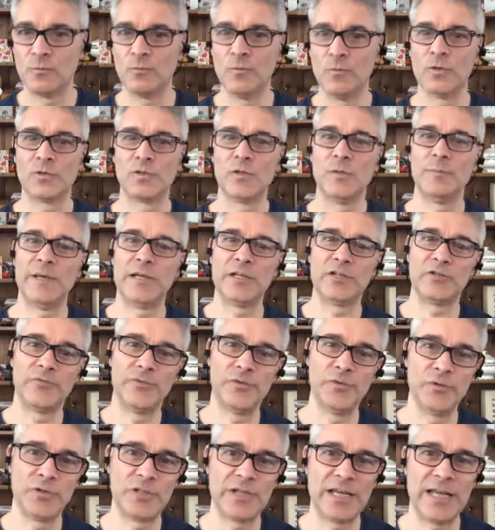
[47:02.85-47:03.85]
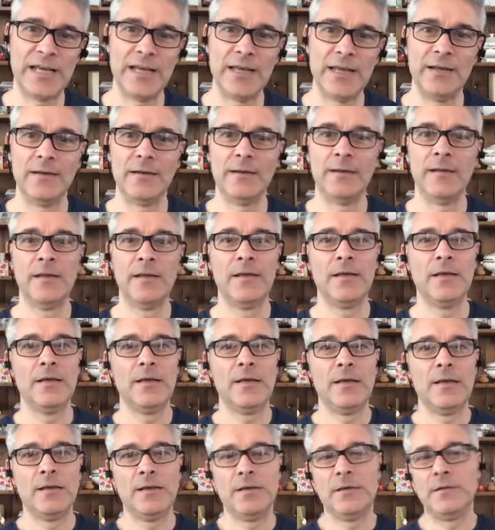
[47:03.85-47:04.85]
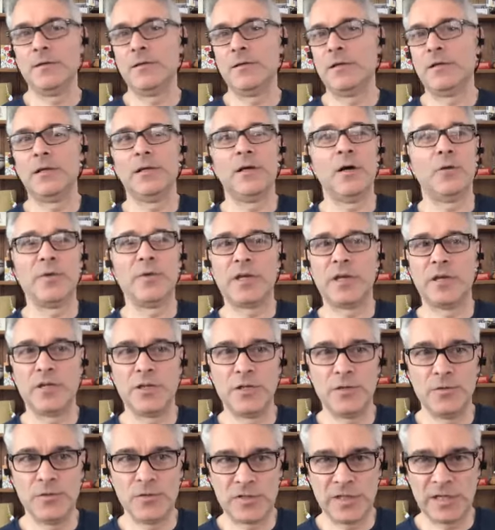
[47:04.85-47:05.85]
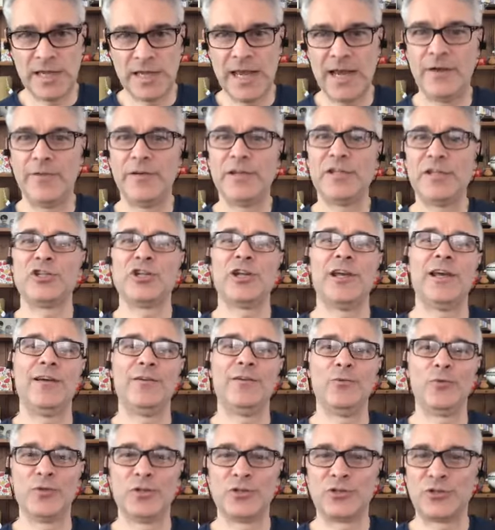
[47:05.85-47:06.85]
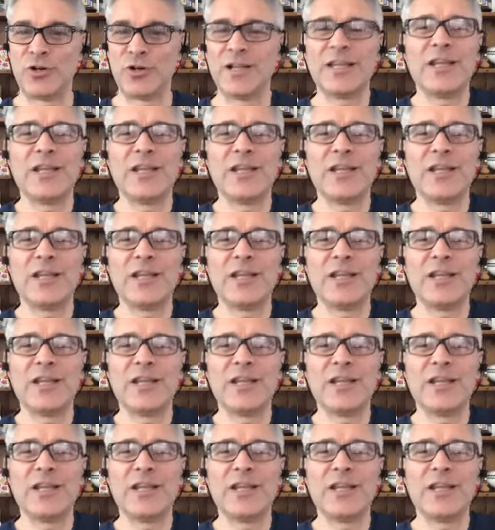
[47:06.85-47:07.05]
What's the best route in? Are we going to use the carry chair or the truck?